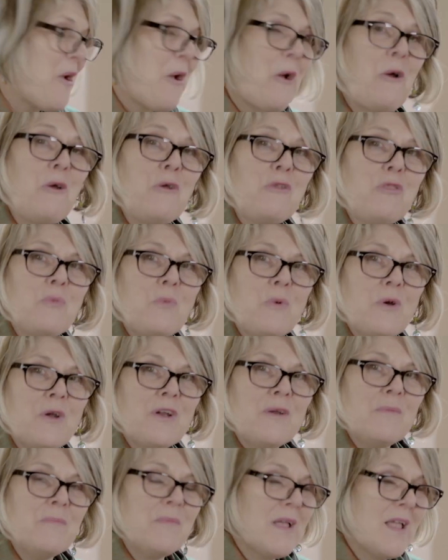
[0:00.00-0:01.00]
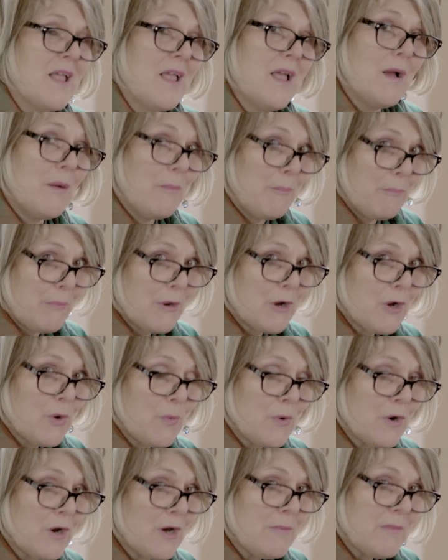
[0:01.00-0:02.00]
Earthworm,
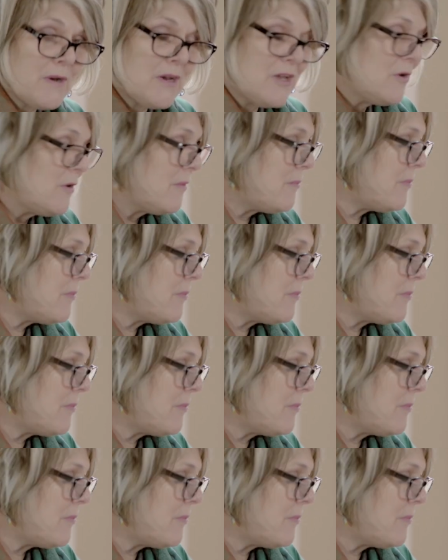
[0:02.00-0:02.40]
bookworm, are you a